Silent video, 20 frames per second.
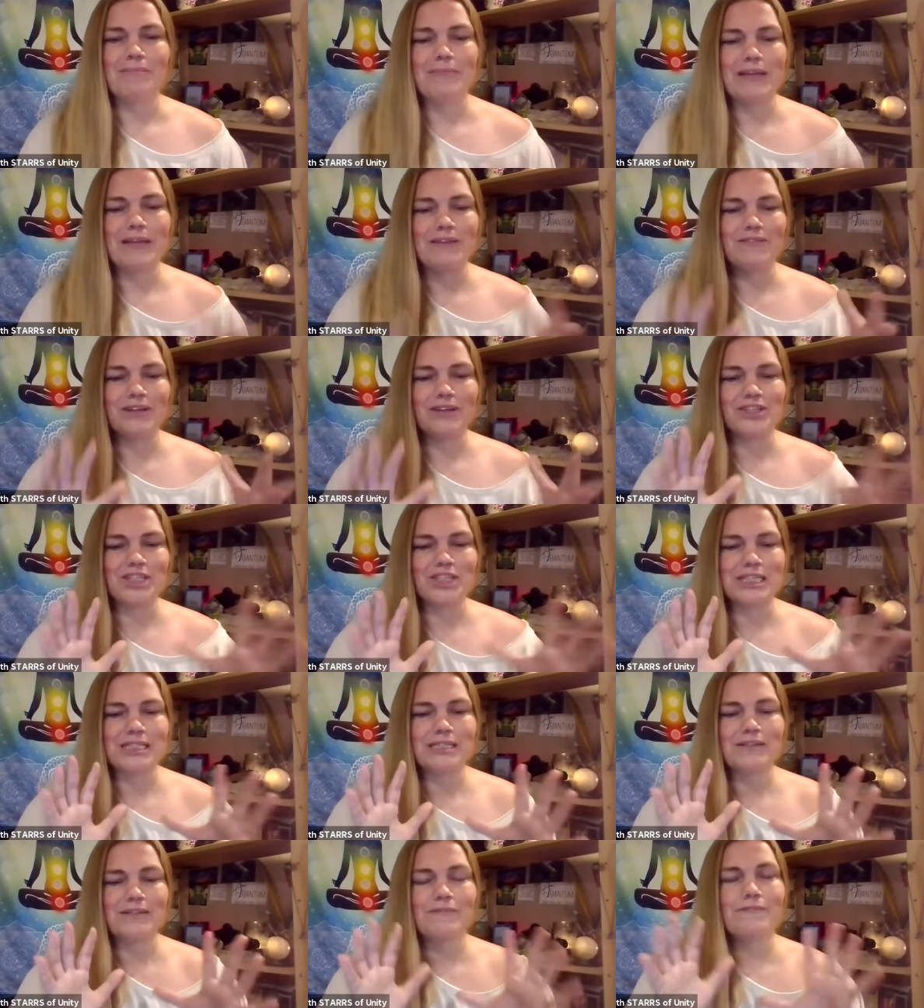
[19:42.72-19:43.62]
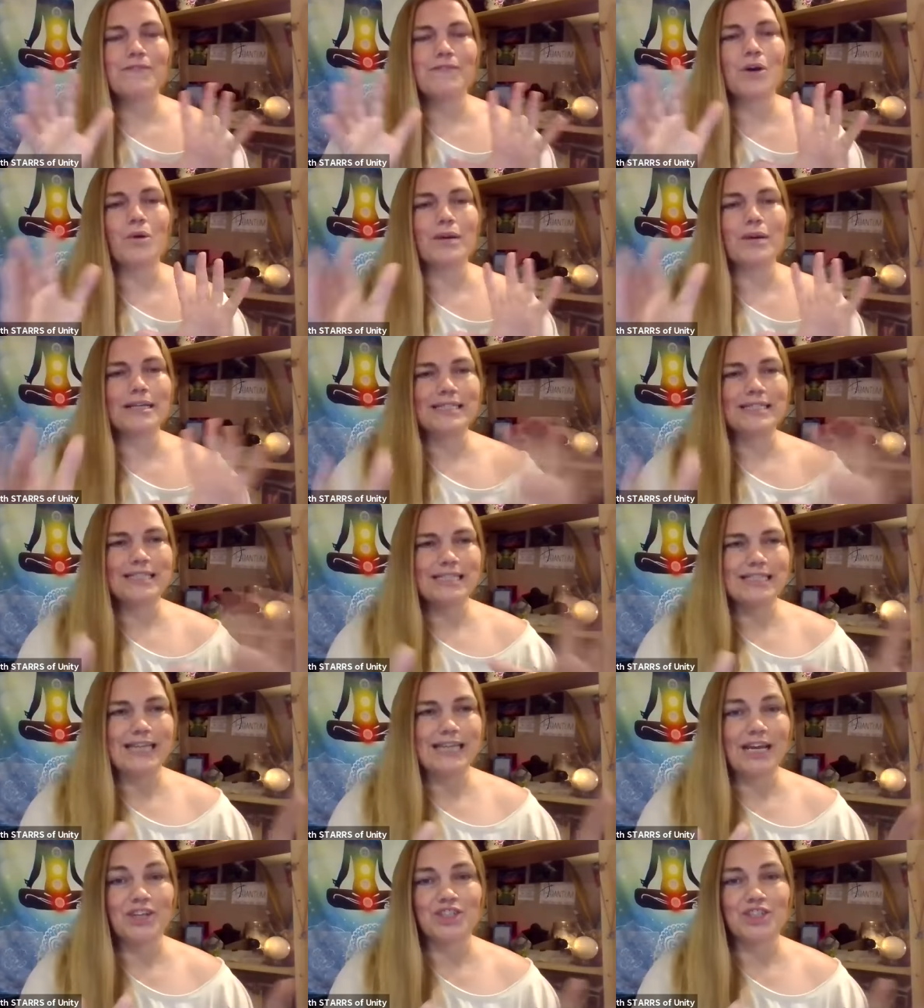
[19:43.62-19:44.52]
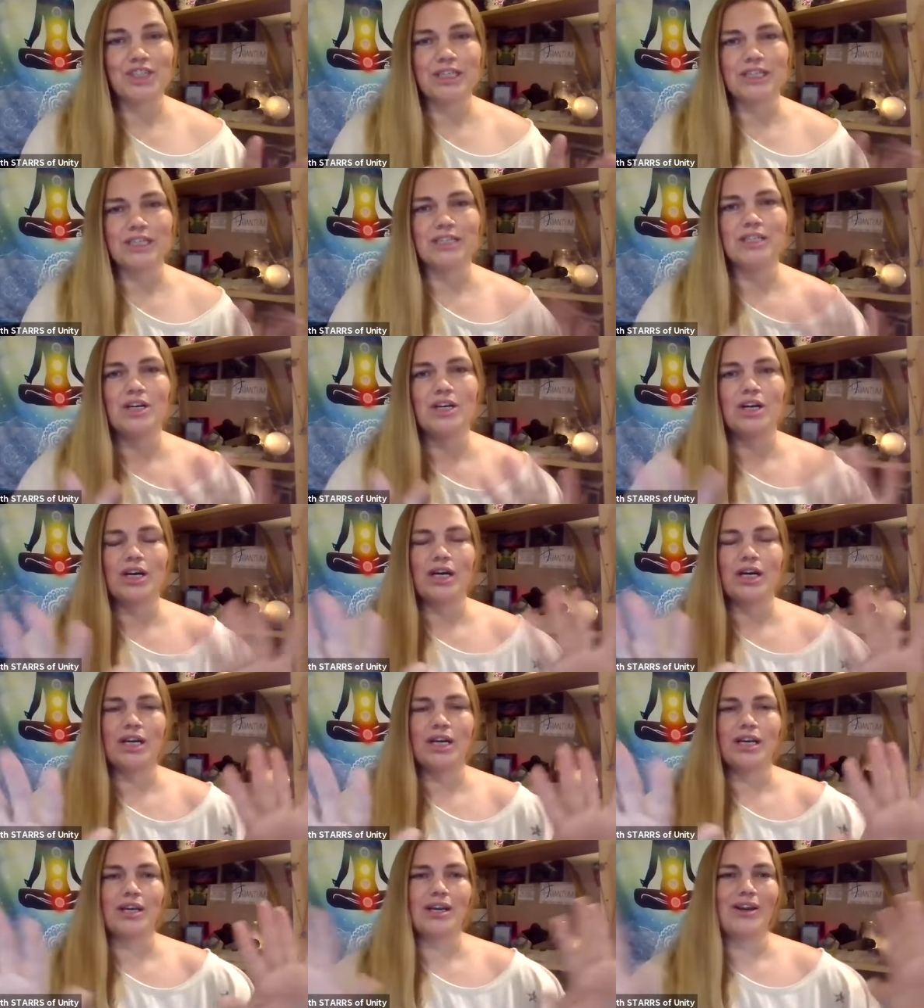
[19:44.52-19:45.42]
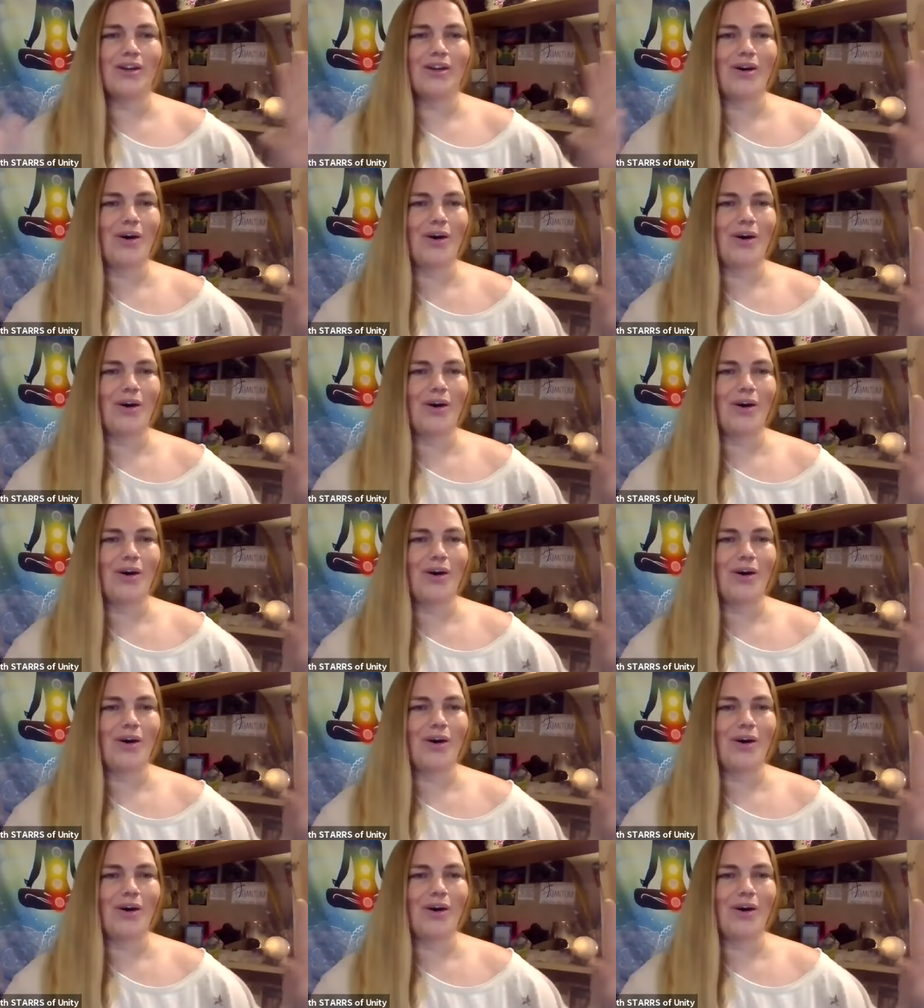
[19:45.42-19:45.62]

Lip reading: even just focused attention on